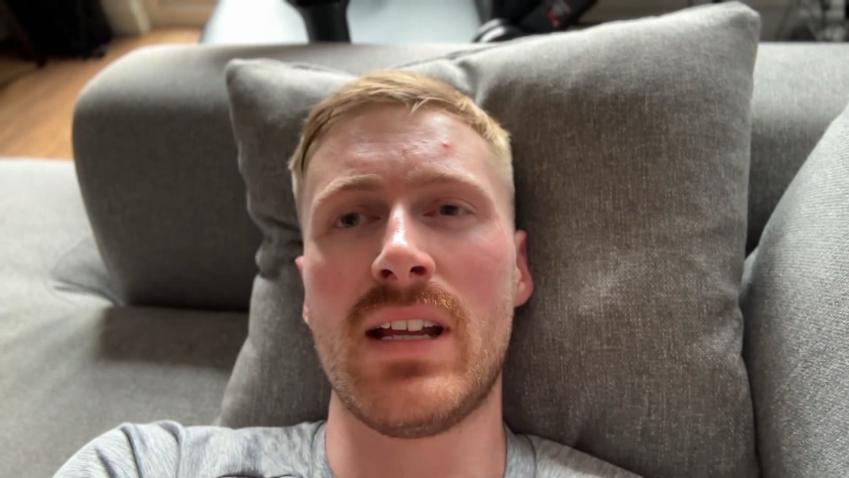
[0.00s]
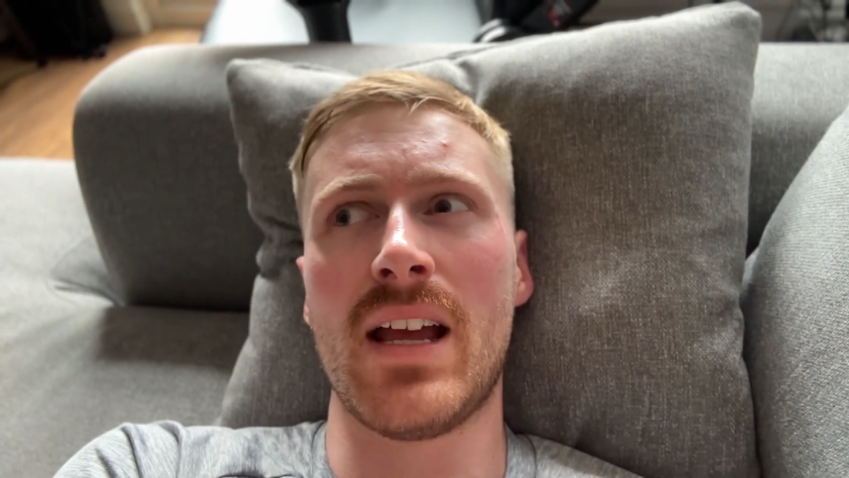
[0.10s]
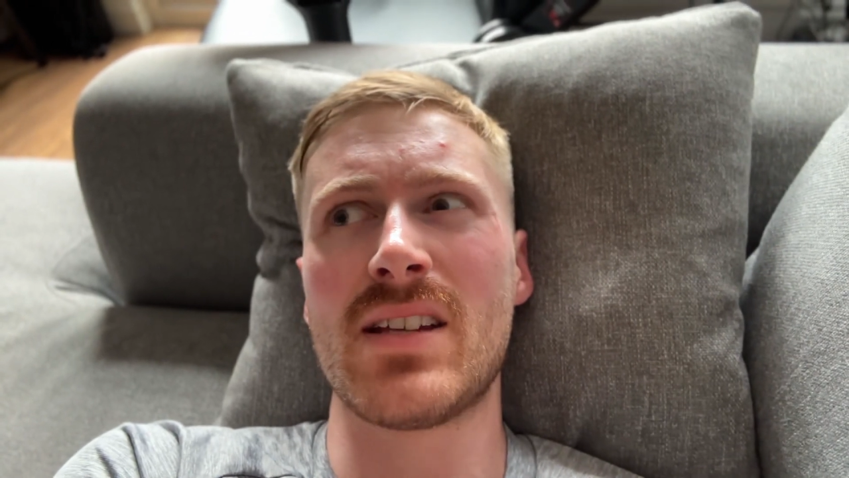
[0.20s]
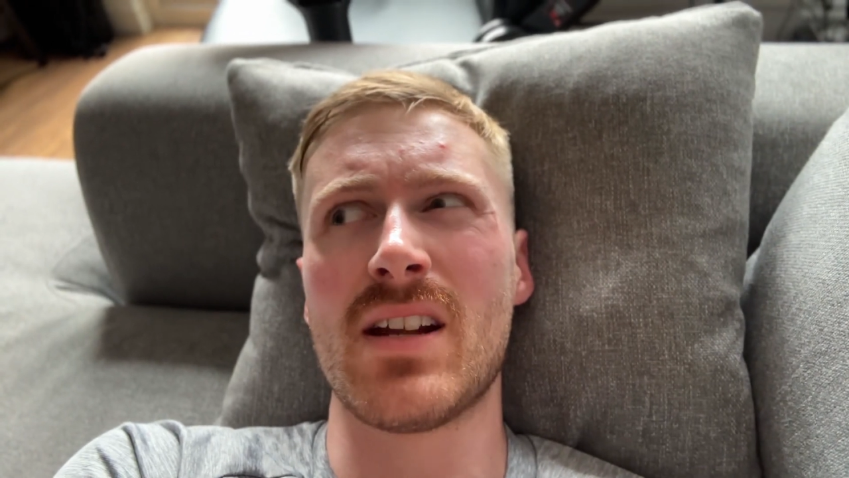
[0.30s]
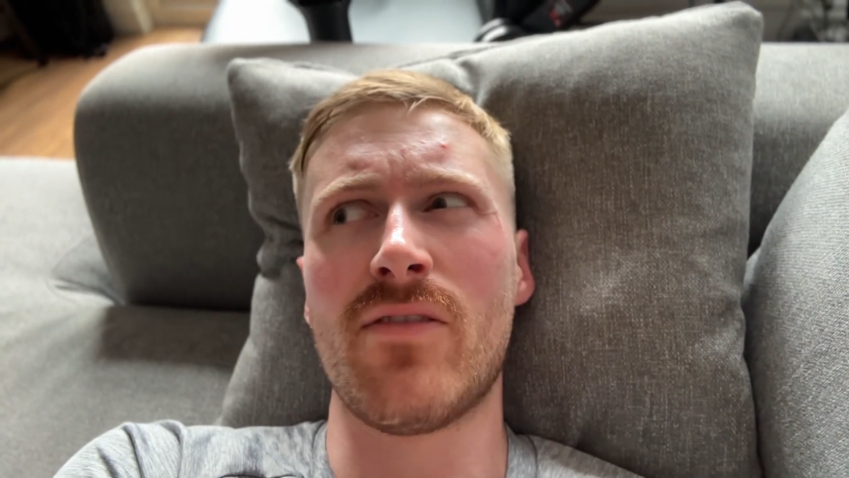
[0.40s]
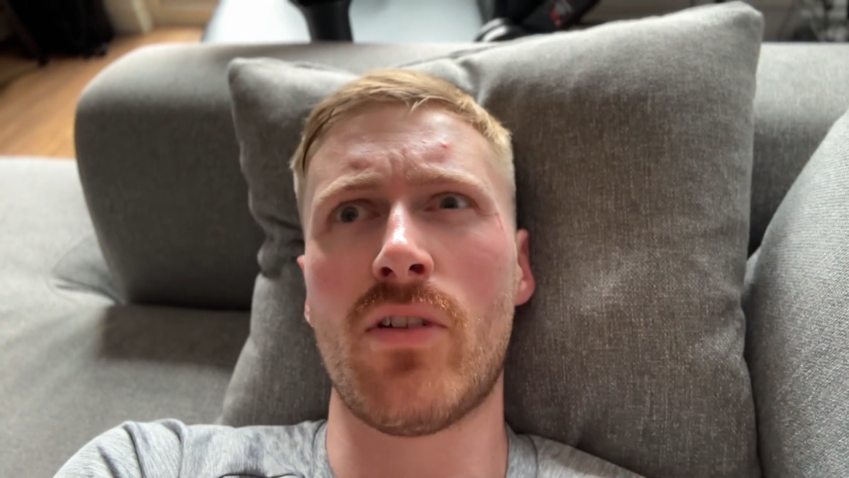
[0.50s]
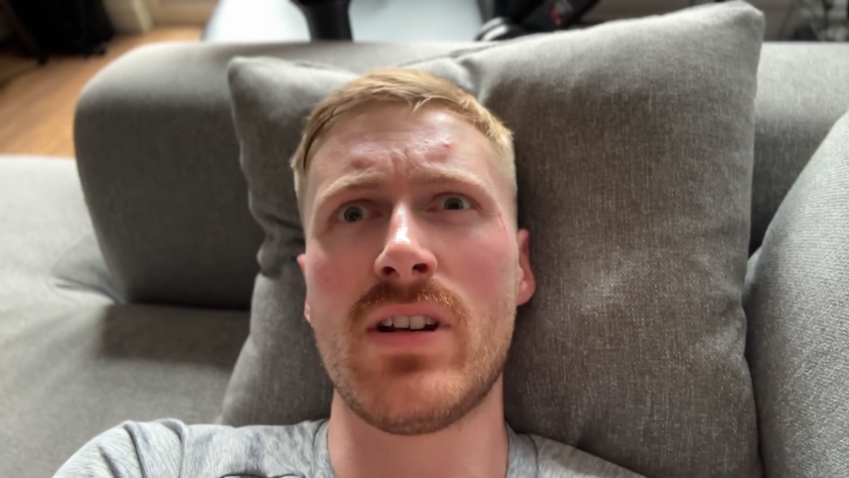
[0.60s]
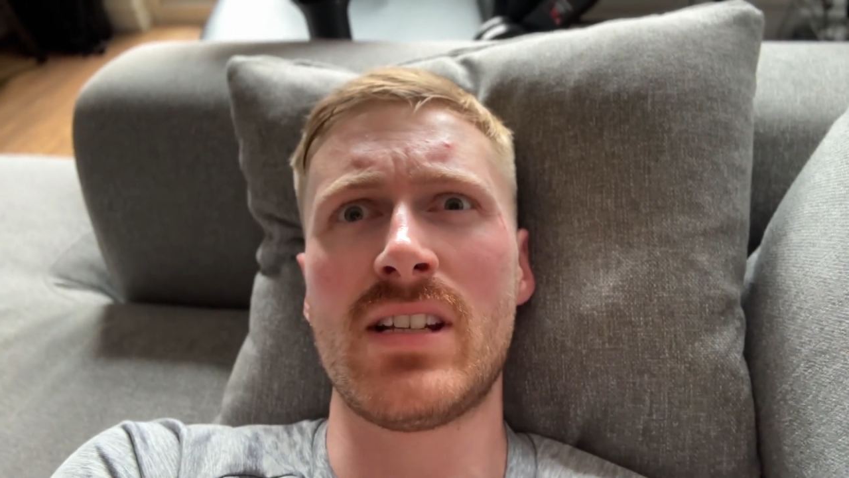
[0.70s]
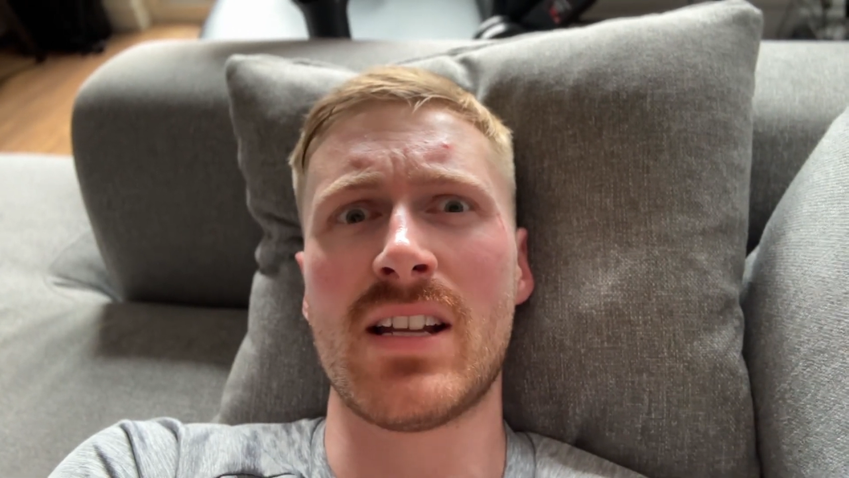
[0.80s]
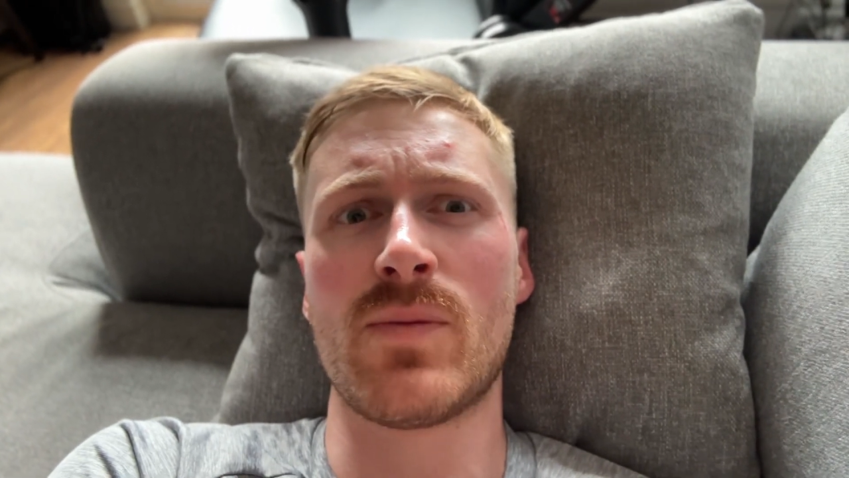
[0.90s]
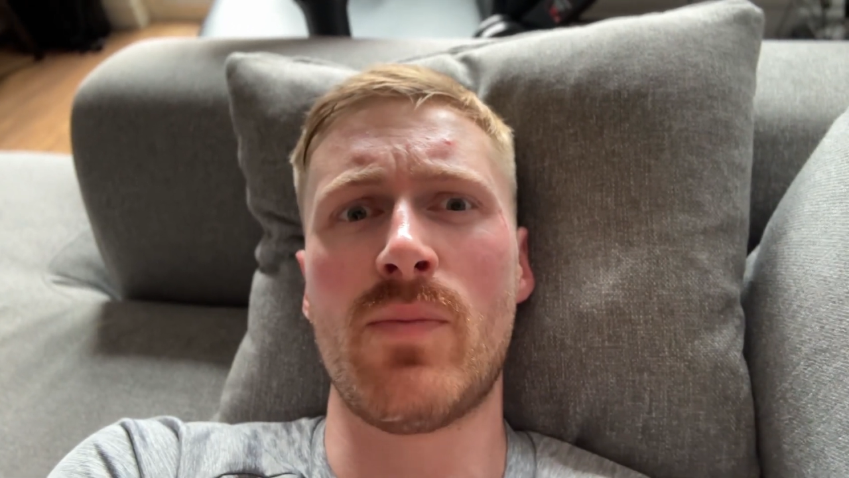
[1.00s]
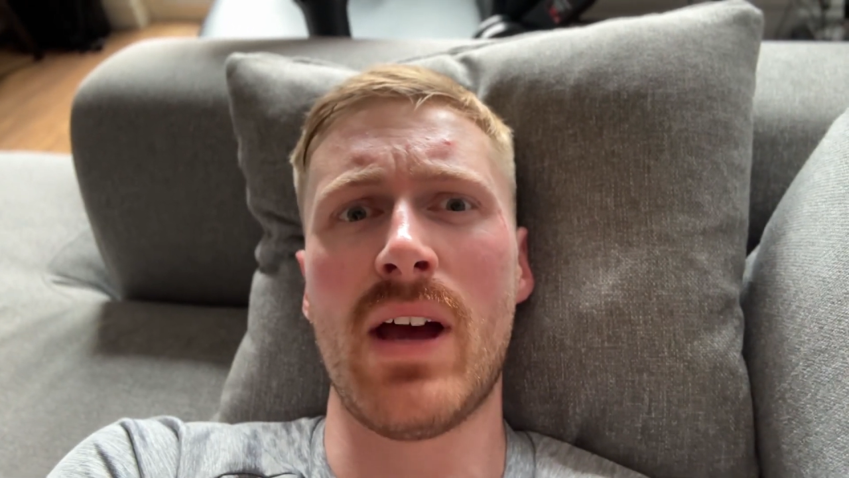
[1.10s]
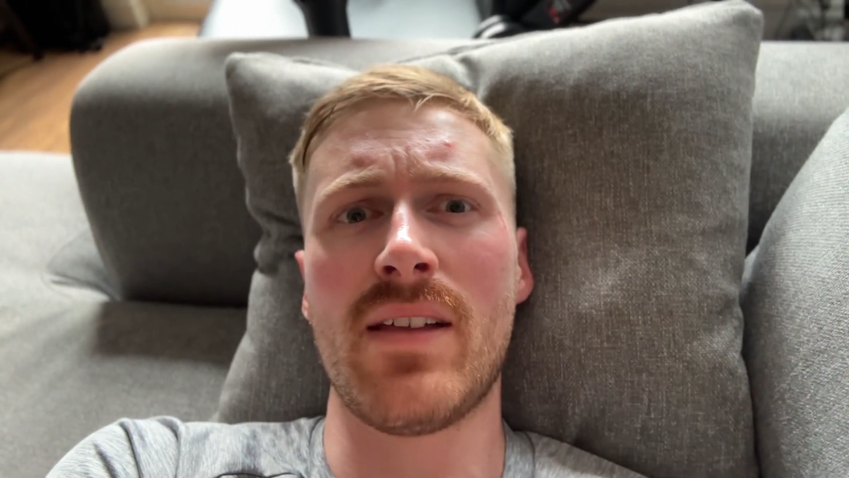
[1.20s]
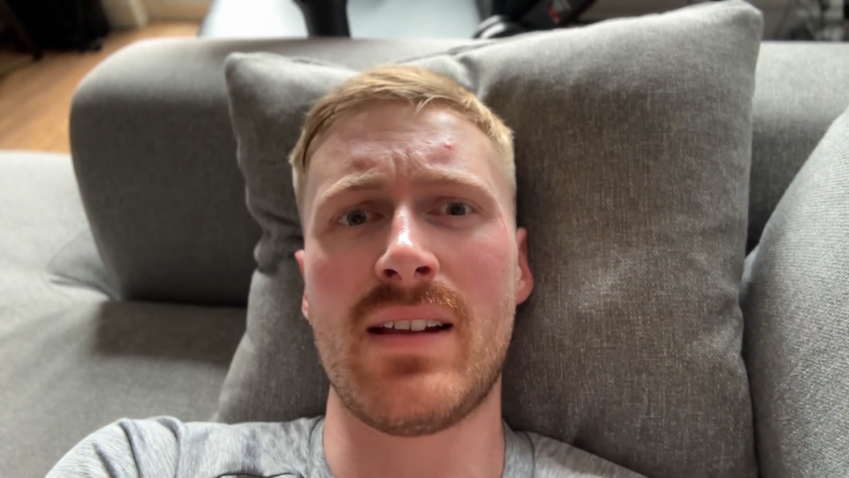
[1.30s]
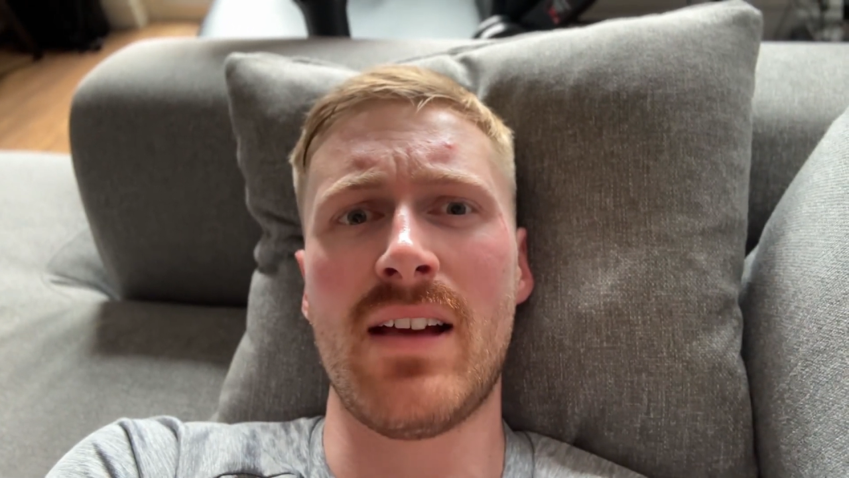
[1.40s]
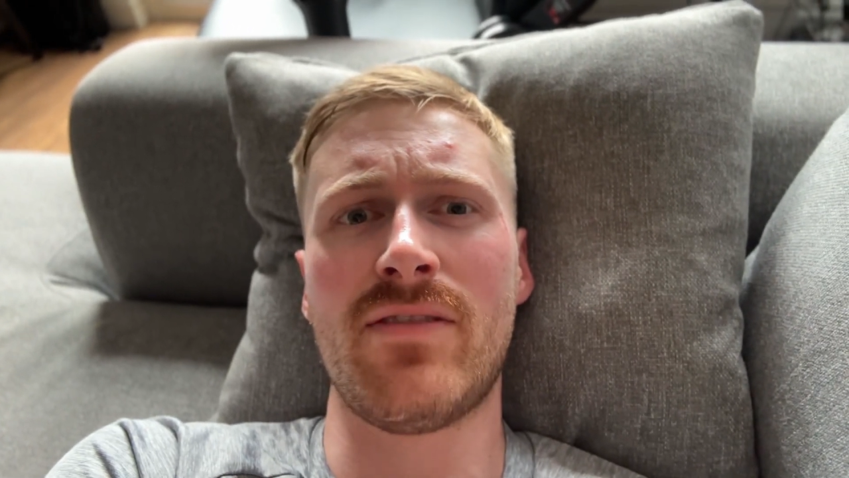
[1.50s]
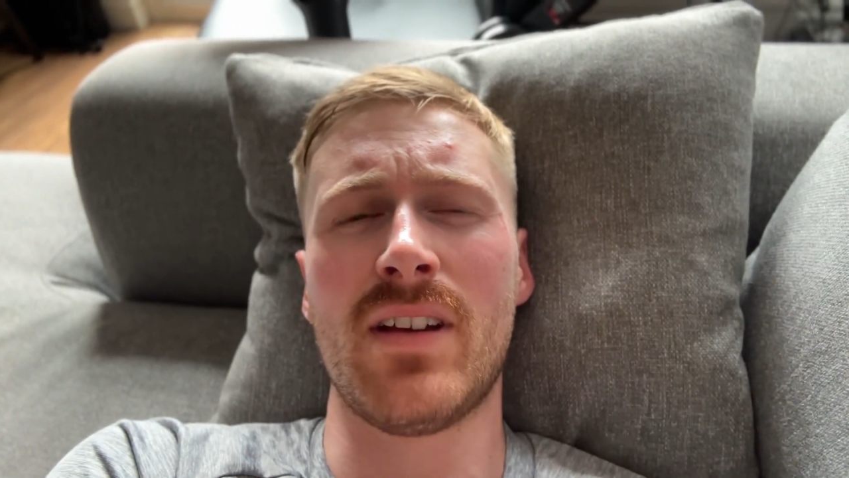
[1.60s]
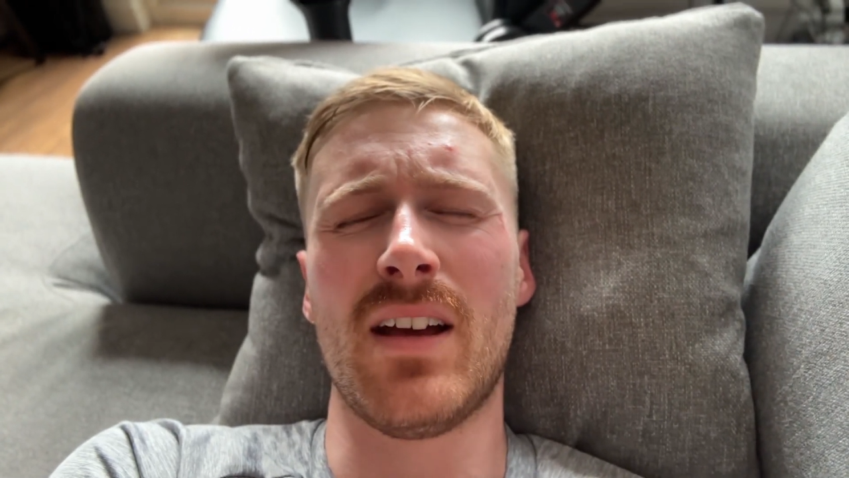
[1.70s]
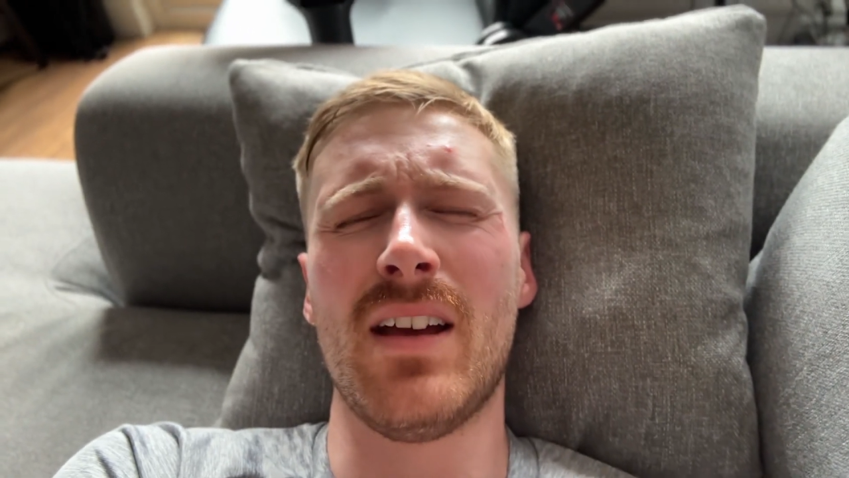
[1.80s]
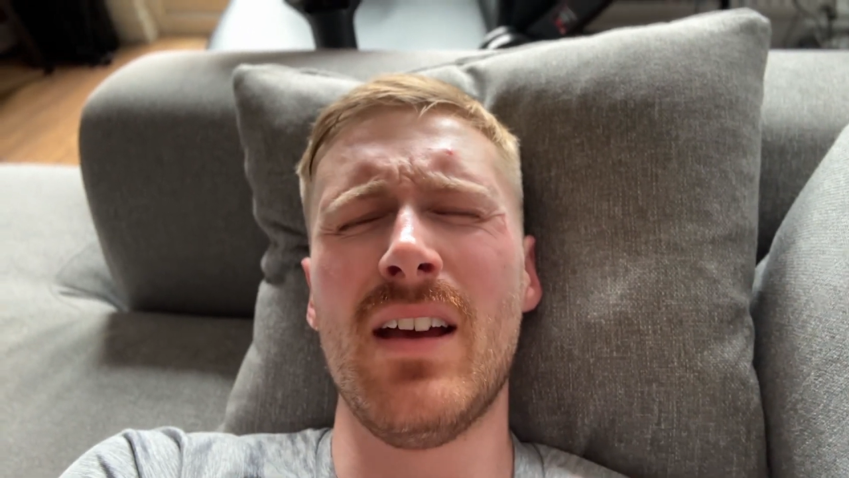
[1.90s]
years and her voice sounds better than
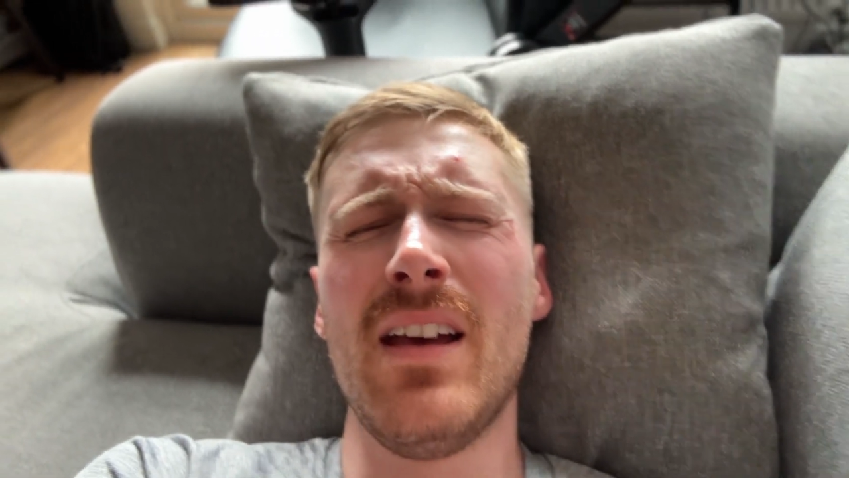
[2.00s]
ever.